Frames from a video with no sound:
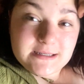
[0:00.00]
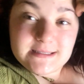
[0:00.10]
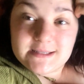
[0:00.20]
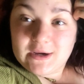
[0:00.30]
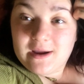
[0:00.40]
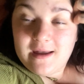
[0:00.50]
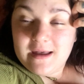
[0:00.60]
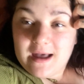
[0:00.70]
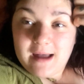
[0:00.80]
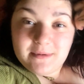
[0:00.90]
So
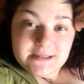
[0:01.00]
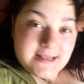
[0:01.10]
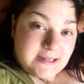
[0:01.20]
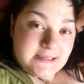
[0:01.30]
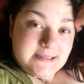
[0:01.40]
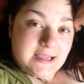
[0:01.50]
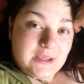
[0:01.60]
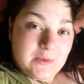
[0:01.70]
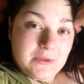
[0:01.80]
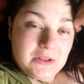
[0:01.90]
I'm excited to take
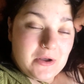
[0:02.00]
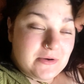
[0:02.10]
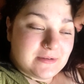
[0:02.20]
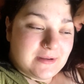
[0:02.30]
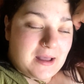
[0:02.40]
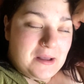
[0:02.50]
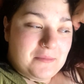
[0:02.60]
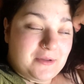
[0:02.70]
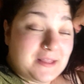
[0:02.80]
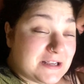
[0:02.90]
you along on that